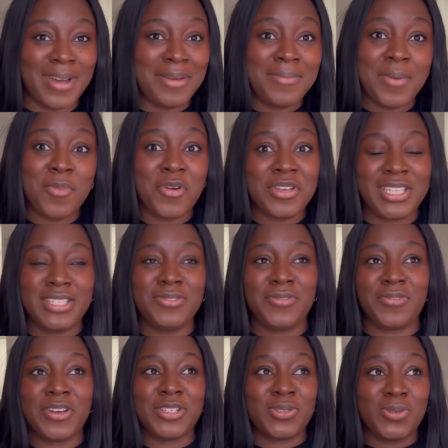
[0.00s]
my memory is still
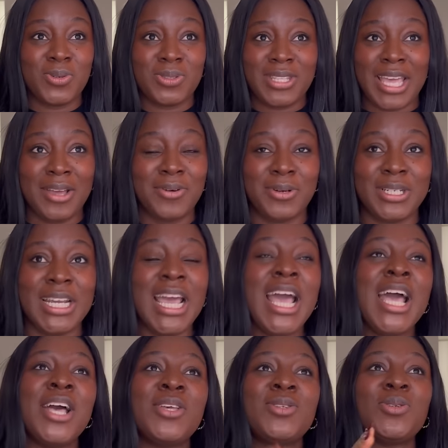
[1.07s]
fresh, so thank God.
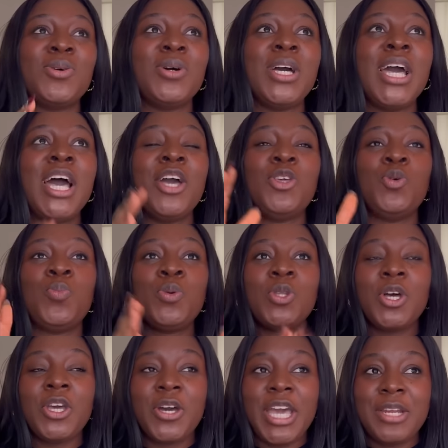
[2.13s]
So you put
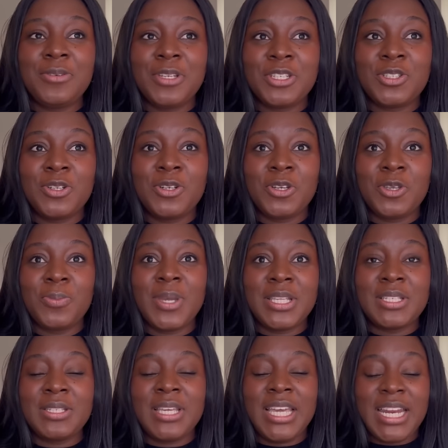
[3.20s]
all your education
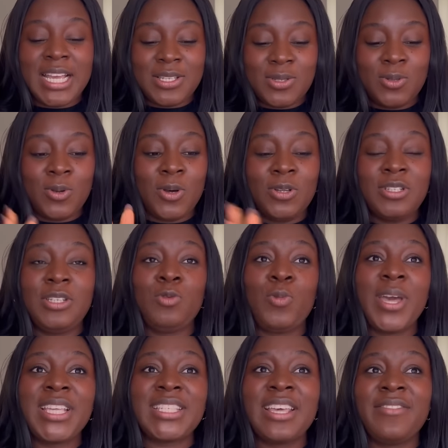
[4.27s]
documents together. So
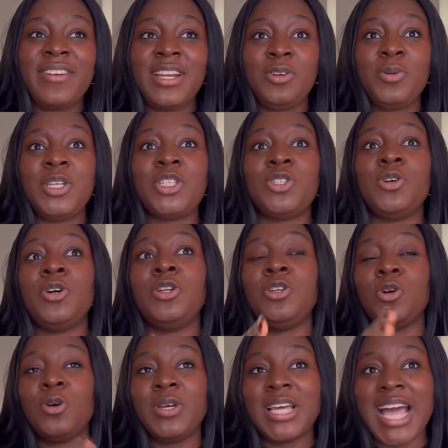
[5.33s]
WES evaluation,
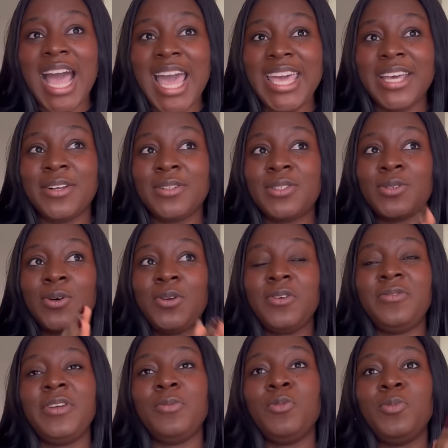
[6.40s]
your IELTS, all
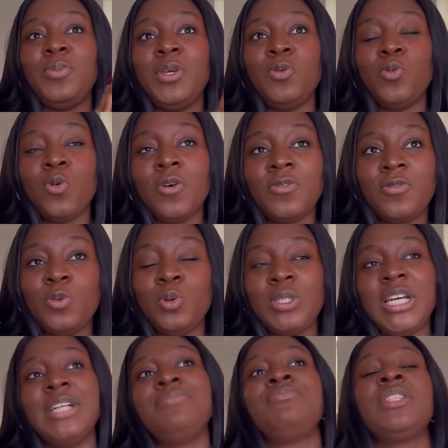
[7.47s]
of them will be in one
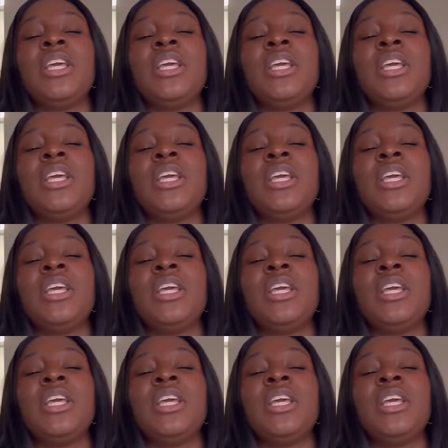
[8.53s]
folder.